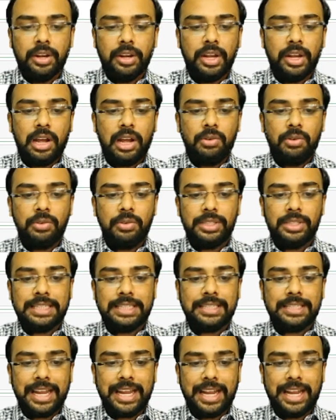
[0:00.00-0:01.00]
Now
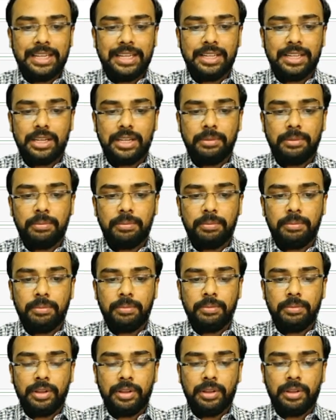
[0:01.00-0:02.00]
this
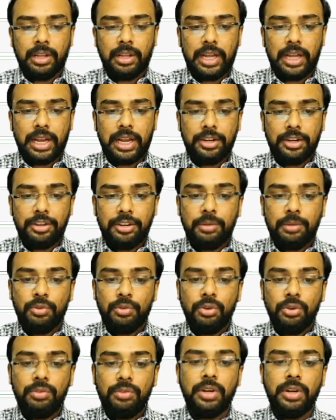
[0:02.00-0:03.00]
attribute